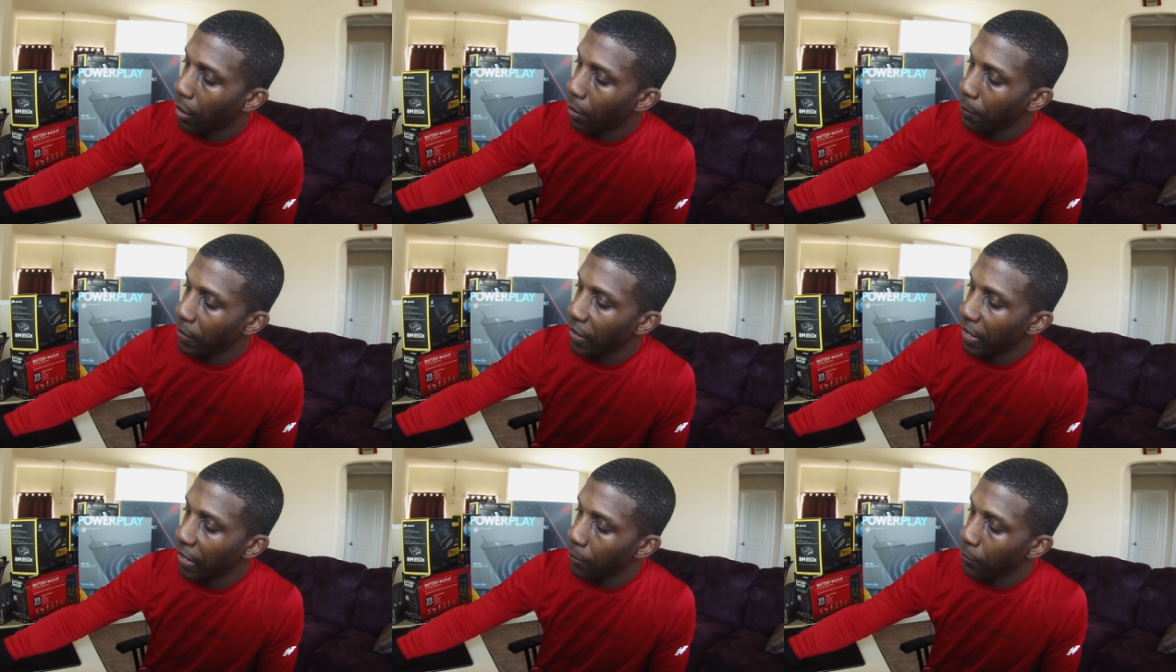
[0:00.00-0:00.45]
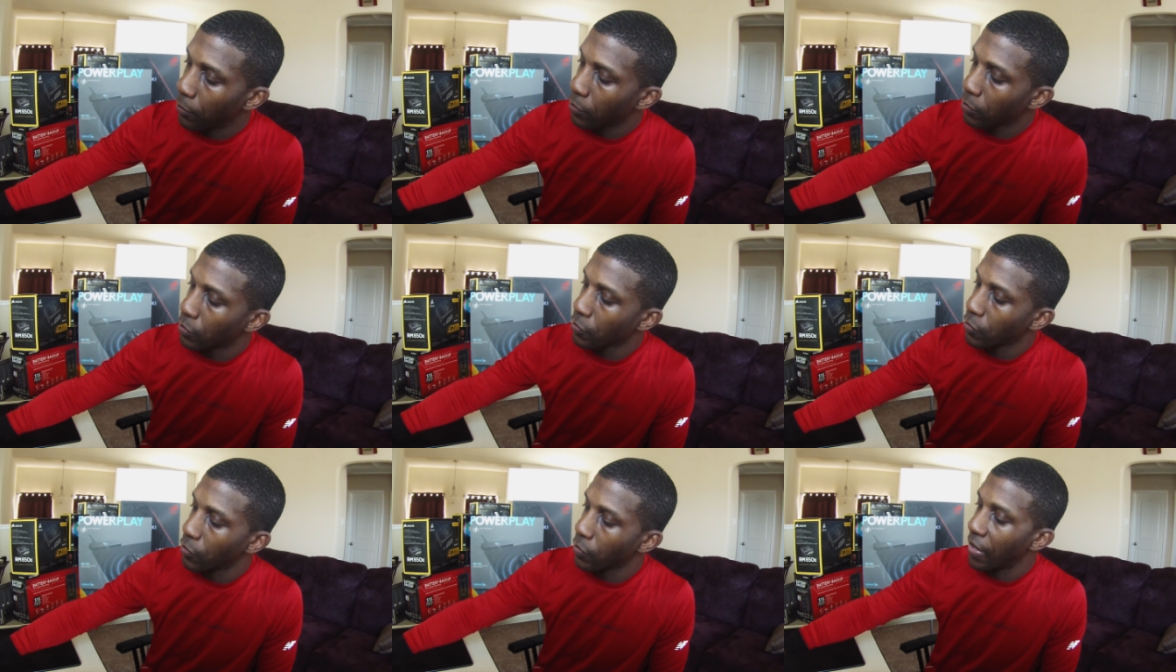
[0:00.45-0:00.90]
cable,
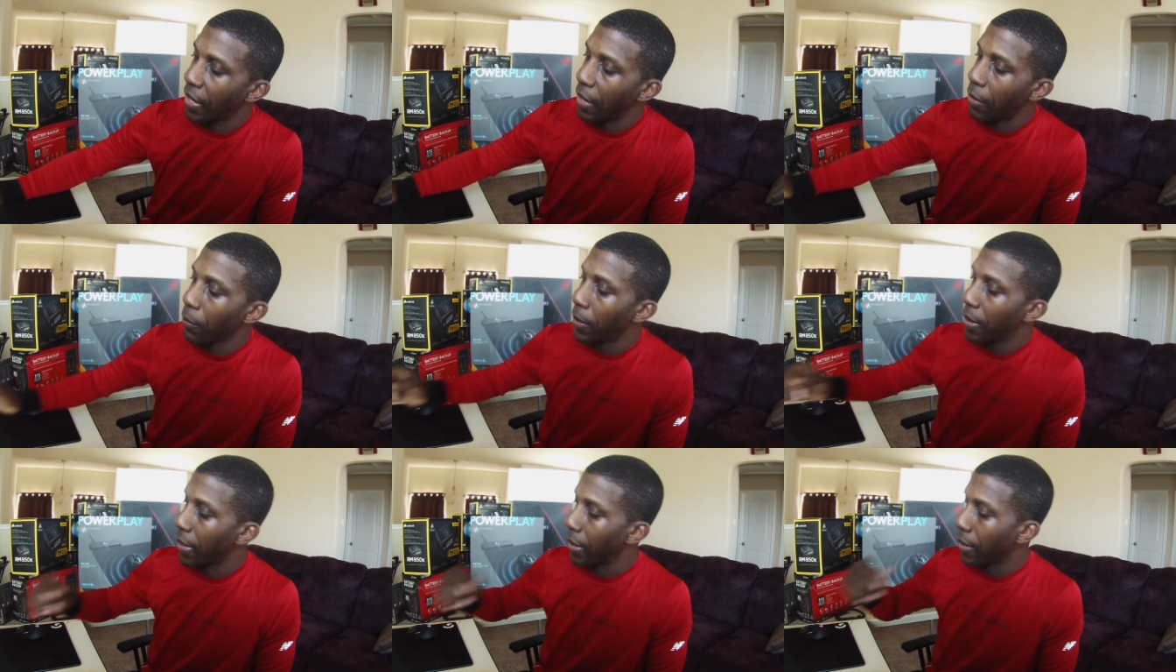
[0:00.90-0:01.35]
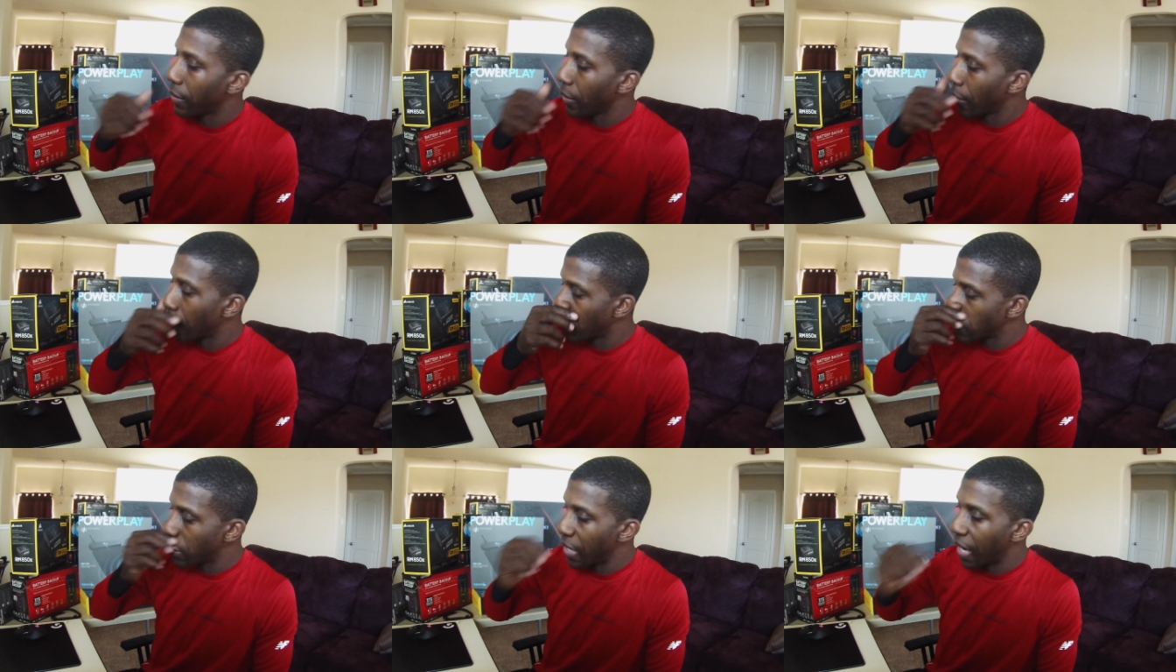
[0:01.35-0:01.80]
so that way
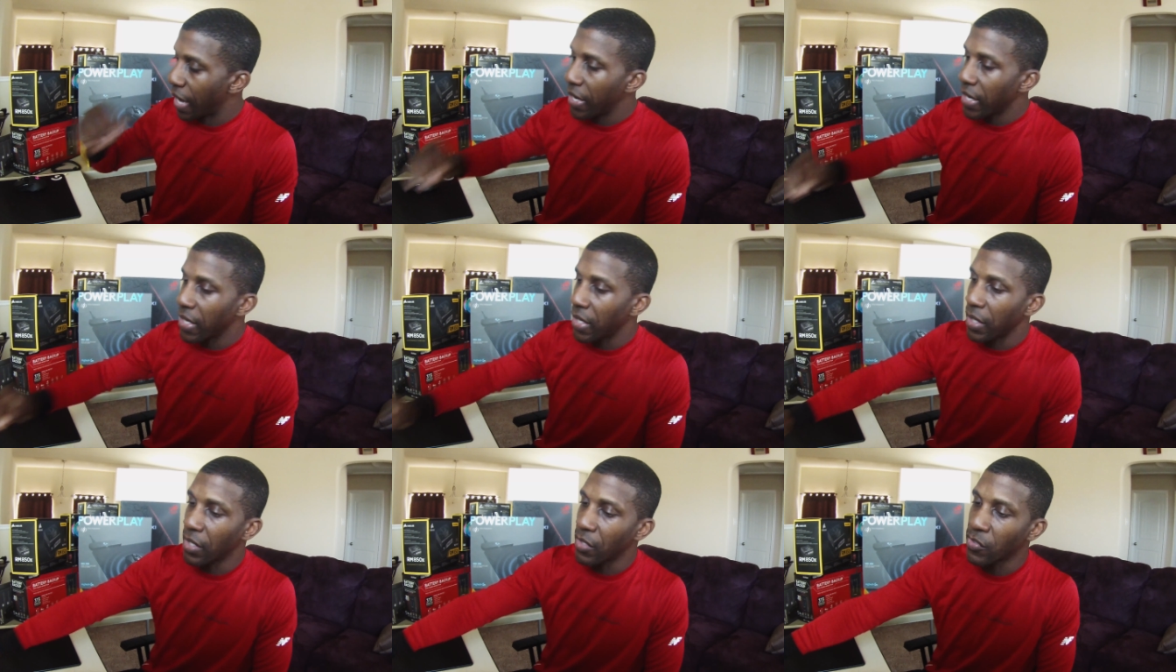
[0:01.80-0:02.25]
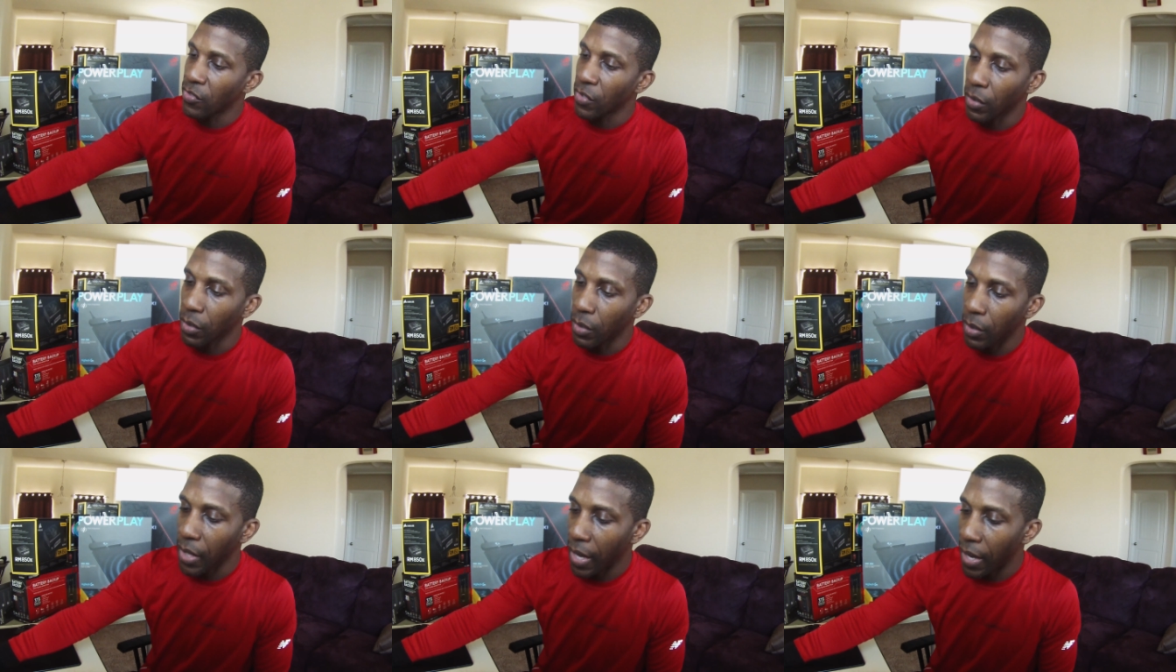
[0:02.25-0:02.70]
it's not hideous to
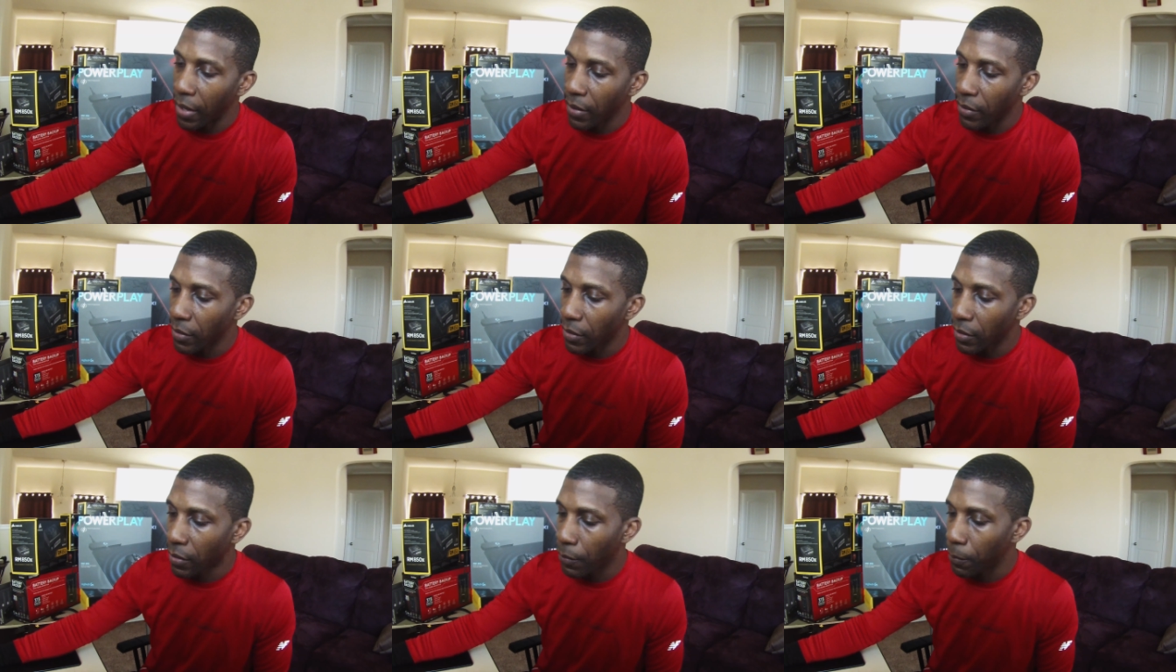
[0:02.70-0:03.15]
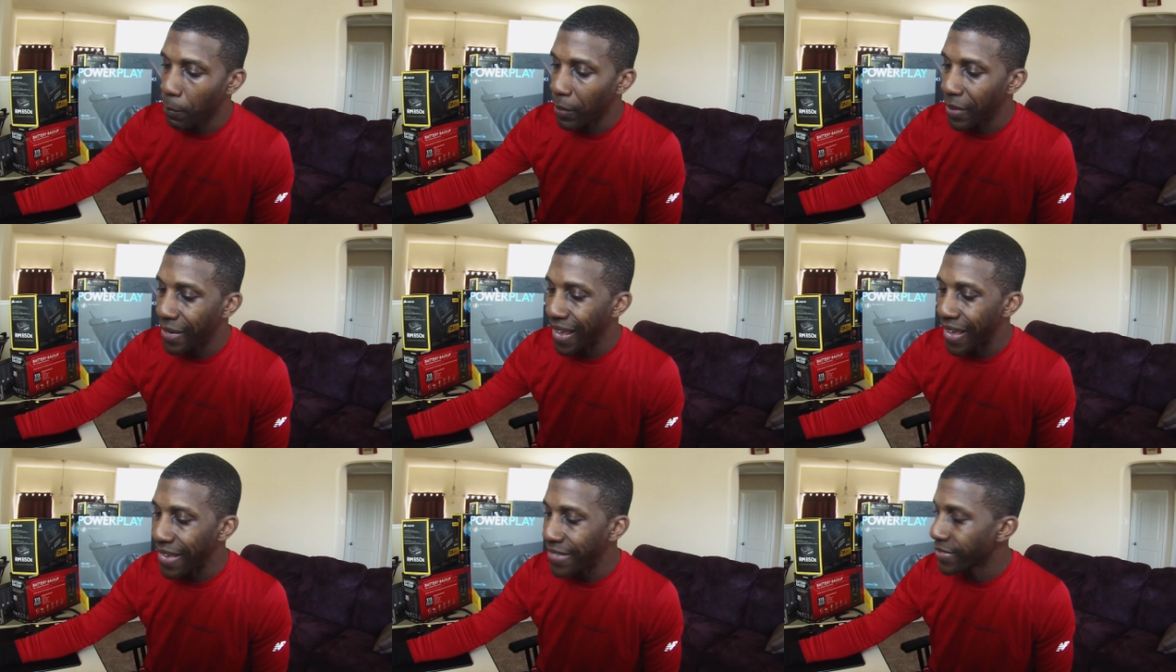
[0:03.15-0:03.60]
look at, the little
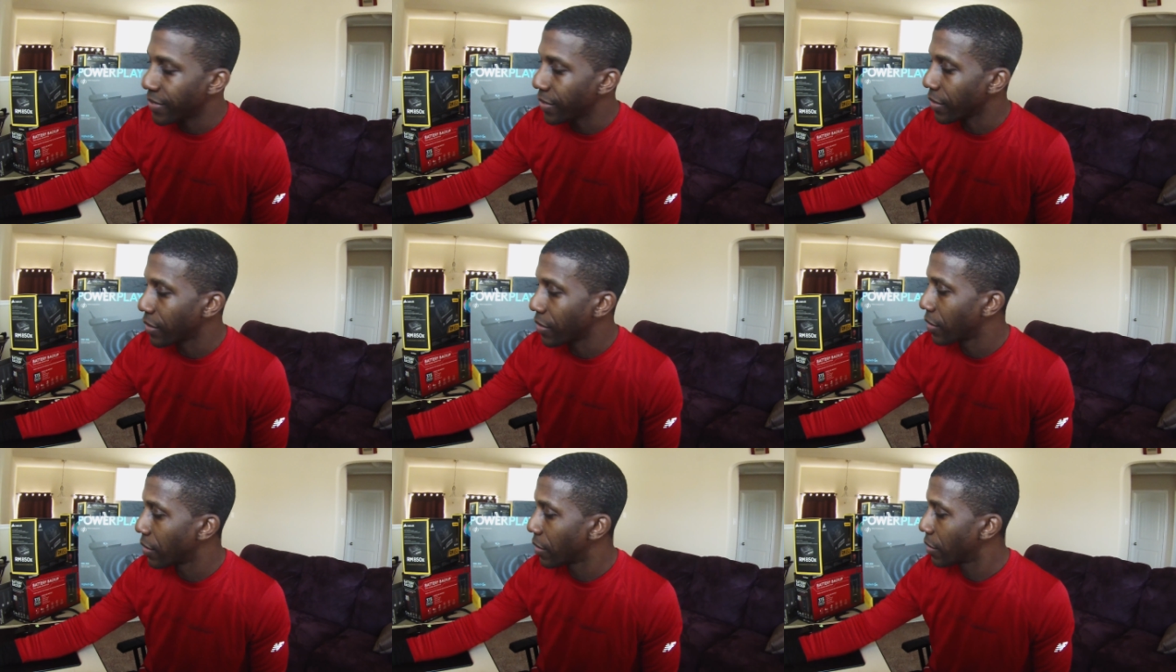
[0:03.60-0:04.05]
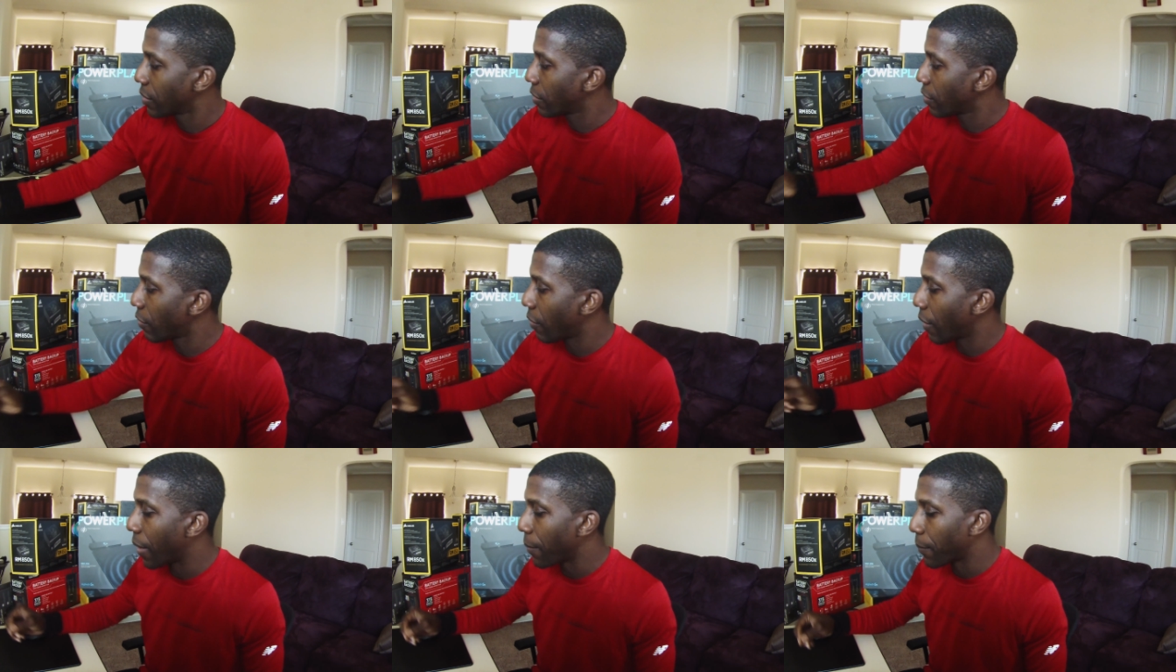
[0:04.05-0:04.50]
plastic
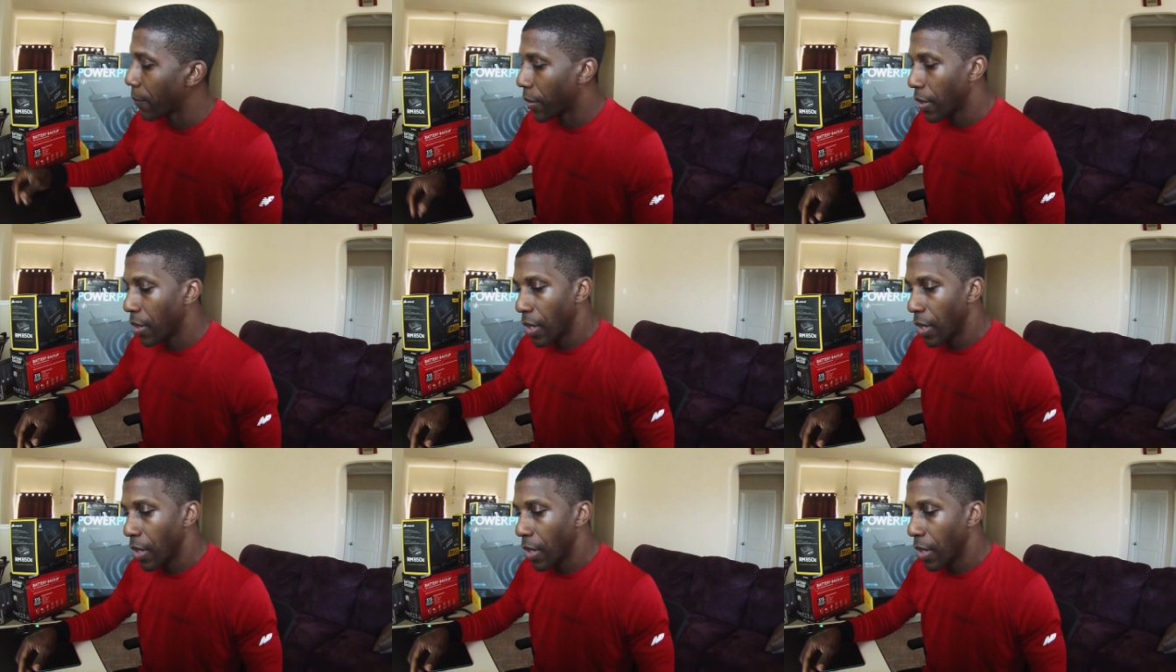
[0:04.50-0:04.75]
crap.